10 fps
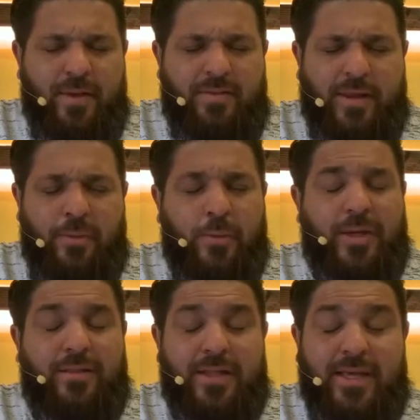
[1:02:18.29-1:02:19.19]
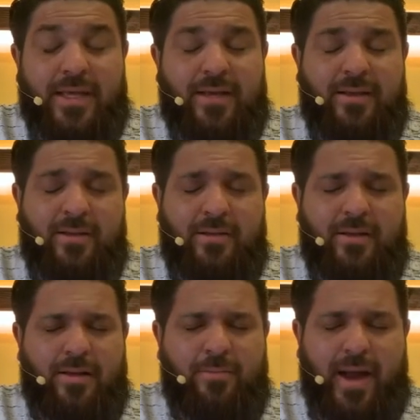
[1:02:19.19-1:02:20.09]
that we would lead
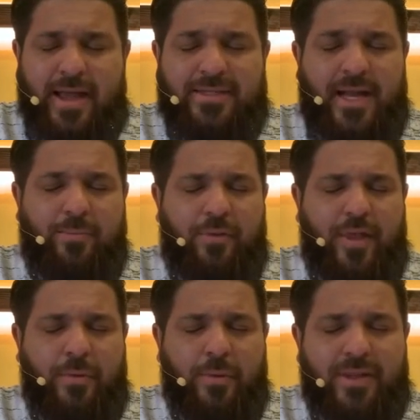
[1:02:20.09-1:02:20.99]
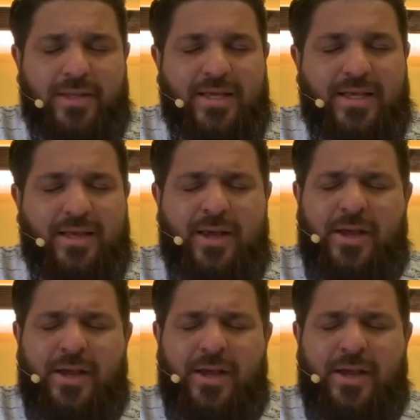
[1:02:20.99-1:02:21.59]
by example, that we would lead